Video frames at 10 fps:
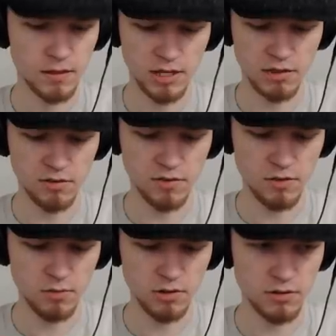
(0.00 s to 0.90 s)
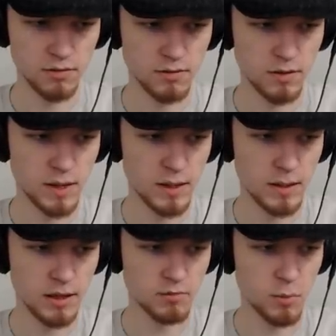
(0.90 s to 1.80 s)
Did I do this one? I
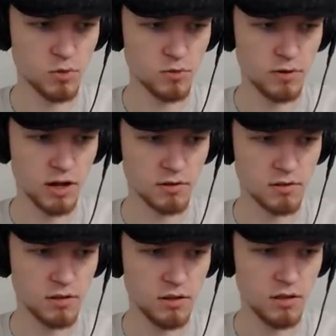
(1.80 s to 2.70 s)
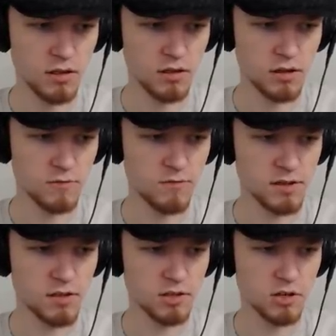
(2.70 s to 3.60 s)
don't remember. Three rocks. Your
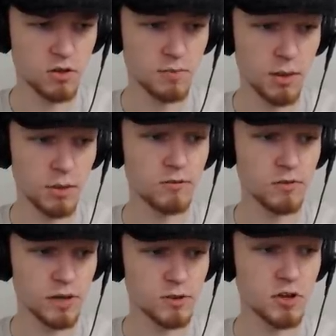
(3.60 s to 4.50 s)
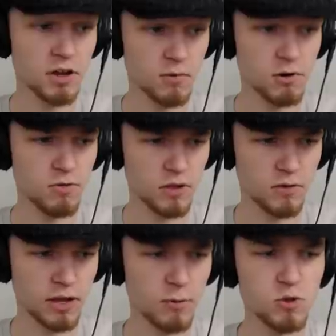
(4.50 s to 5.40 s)
face is unknown to me, but I feel fine sharing words with
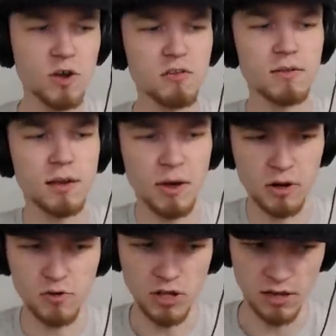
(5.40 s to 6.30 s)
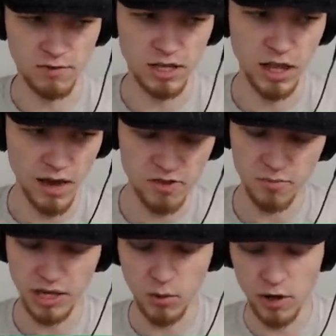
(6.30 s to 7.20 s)
you, and I will share something about our chief. He loves to
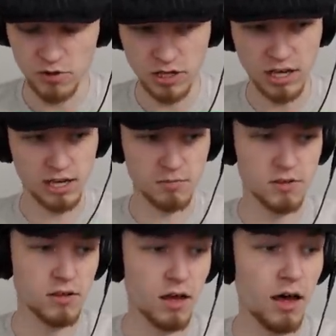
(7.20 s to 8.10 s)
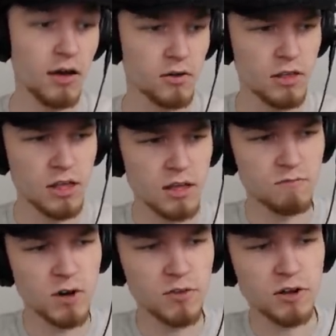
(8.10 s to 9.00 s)
play question games. Oh.
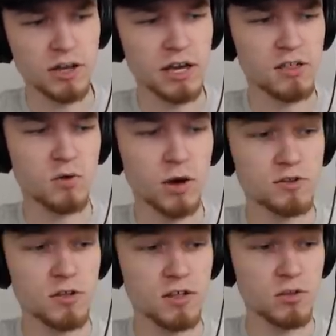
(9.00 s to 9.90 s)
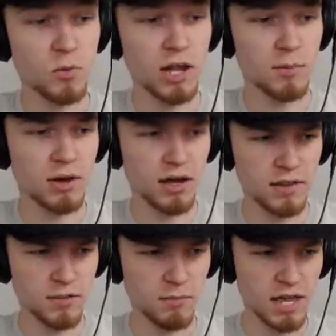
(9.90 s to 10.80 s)
Further, he asks questions that dwell
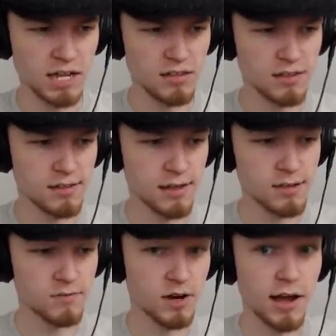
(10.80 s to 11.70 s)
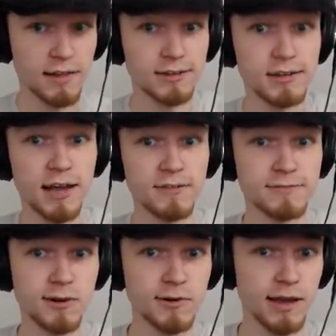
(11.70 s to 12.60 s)
upon the many details of our island life.
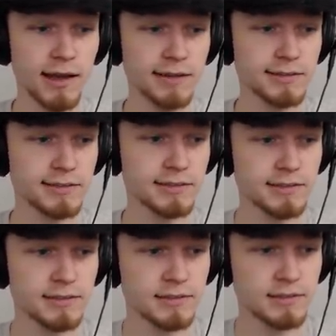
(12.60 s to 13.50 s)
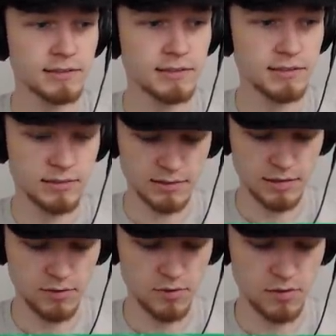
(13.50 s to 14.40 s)
Okay.
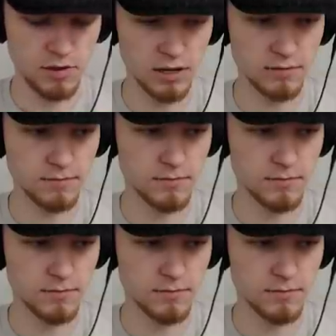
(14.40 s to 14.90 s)
Interesting.